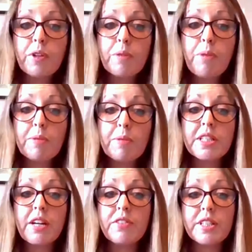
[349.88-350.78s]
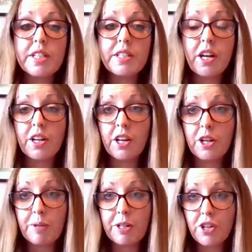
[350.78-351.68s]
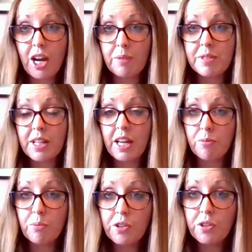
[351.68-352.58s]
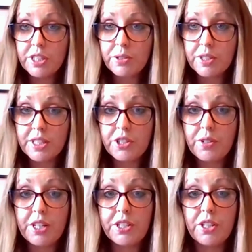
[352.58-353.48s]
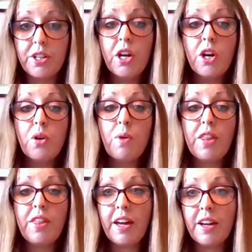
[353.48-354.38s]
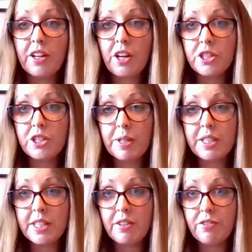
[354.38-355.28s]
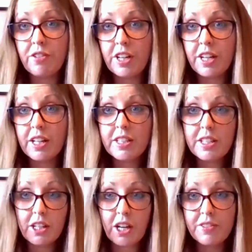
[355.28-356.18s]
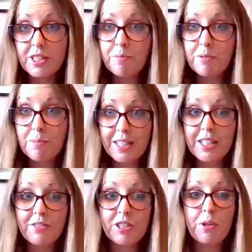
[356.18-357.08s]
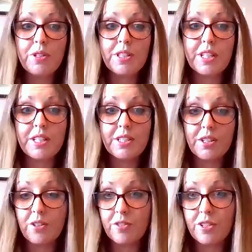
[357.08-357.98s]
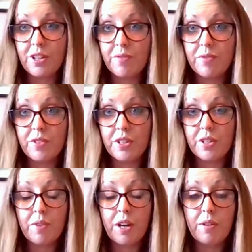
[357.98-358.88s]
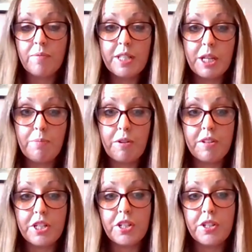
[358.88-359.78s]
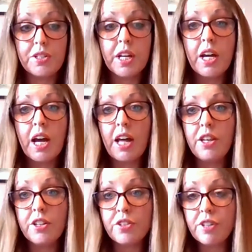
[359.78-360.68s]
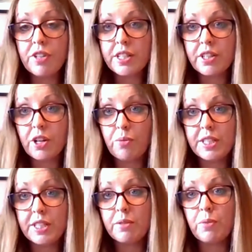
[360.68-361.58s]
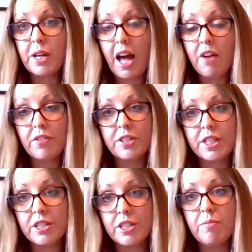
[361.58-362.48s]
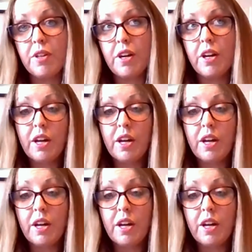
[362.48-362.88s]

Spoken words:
public services are going to be trapped ever more into a situation where they're going to be delivering kind of symptomatic responses to deeper issues, and there's a risk that we have a system that